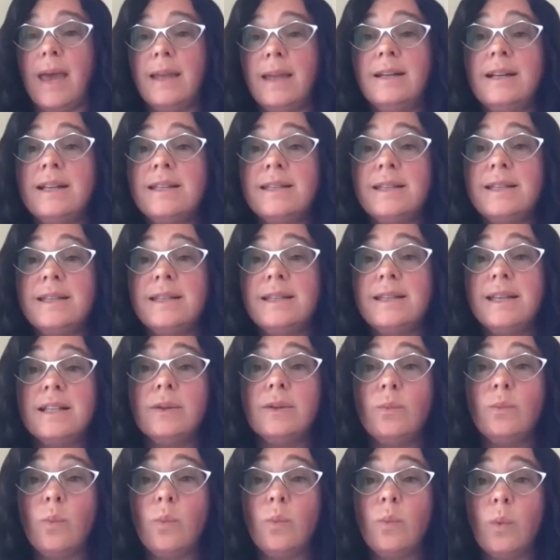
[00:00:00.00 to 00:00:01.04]
Candidates need
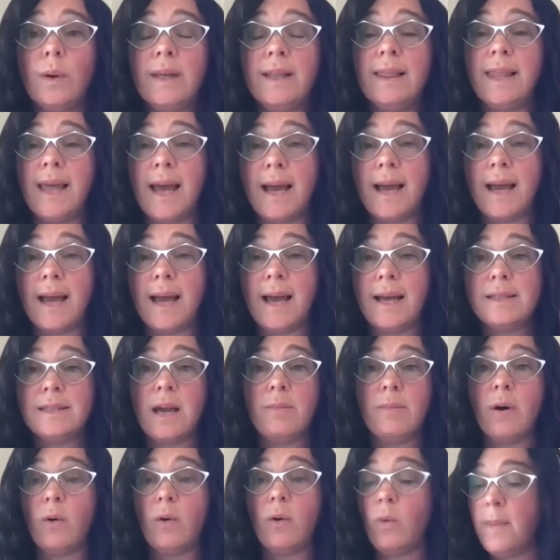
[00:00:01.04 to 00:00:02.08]
to worry
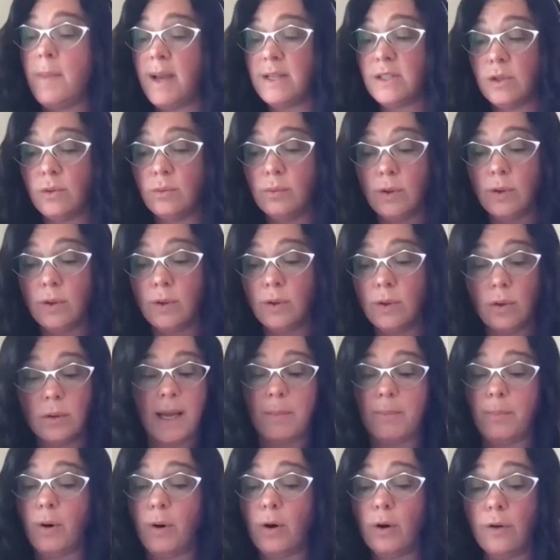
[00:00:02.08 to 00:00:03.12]
less about what makes you look
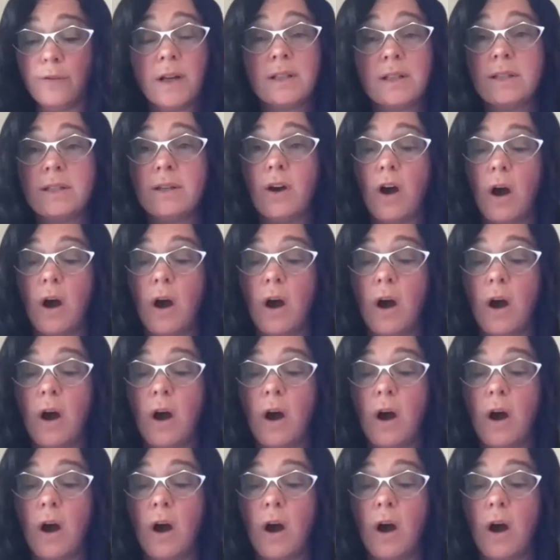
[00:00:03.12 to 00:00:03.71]
like a perfect